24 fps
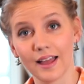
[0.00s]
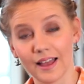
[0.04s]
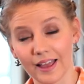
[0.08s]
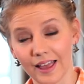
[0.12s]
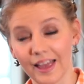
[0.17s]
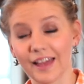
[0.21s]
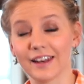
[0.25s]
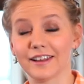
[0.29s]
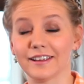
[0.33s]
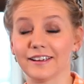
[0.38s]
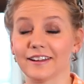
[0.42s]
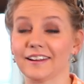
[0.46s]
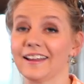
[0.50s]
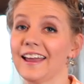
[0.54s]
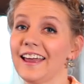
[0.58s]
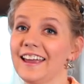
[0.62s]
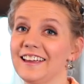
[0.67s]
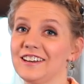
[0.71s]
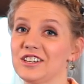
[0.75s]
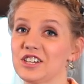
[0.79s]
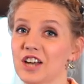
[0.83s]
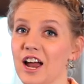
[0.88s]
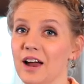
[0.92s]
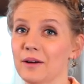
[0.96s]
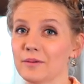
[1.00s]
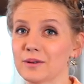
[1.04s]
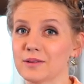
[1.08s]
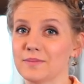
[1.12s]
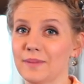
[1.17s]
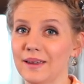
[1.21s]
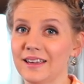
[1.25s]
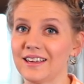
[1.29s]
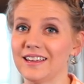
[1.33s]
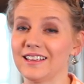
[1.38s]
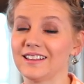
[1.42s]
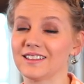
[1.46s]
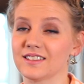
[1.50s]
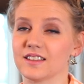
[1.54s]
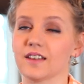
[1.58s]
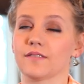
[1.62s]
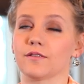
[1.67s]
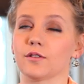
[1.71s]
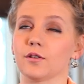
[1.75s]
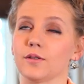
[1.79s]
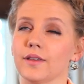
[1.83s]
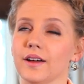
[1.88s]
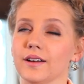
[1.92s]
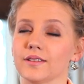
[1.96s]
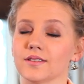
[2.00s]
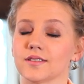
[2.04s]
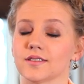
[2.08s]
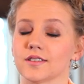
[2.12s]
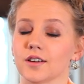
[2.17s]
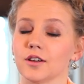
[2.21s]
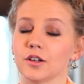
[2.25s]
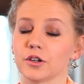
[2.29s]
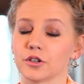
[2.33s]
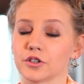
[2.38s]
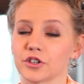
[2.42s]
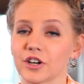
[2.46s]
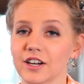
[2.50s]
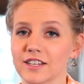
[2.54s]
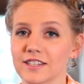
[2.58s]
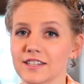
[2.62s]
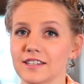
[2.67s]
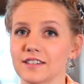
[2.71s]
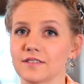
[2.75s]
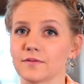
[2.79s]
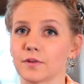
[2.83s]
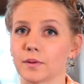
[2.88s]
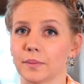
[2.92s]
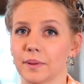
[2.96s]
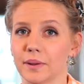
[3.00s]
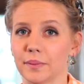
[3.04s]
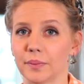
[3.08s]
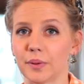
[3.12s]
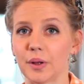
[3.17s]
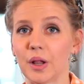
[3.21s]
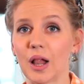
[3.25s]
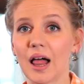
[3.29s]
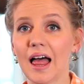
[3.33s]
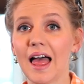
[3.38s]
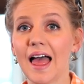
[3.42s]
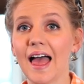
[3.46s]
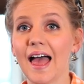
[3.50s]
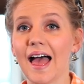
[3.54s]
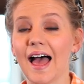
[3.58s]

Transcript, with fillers: at a young age, I was making several thousand dollar dresses for people.